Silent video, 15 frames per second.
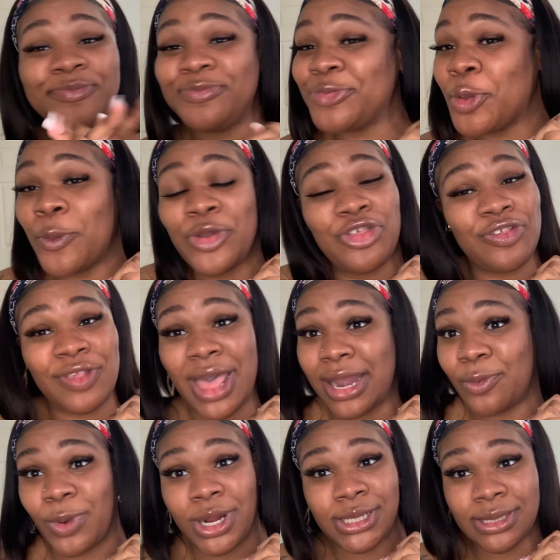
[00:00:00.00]
We just got to
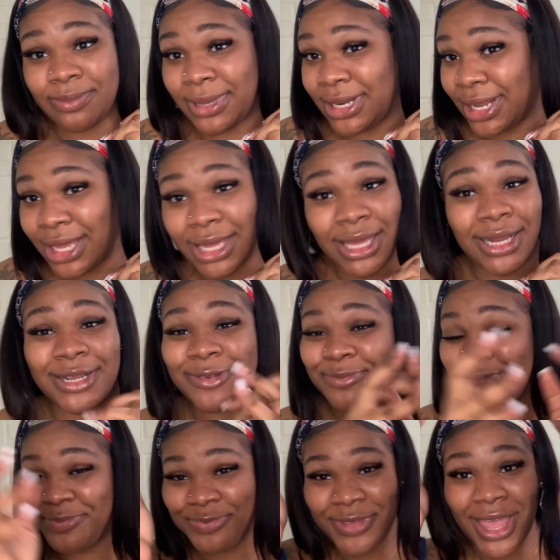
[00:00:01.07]
work to be done.
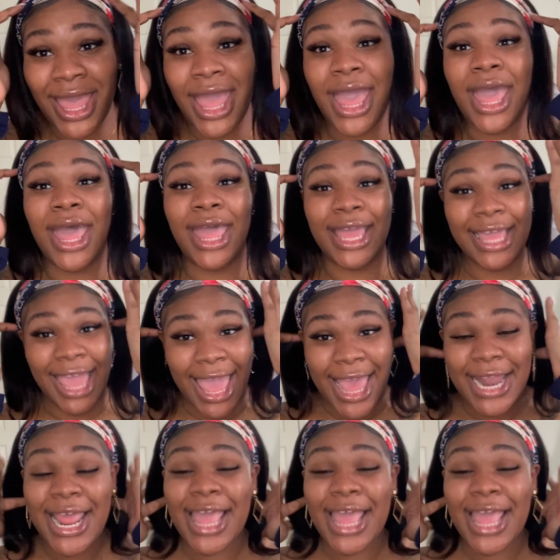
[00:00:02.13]
Again,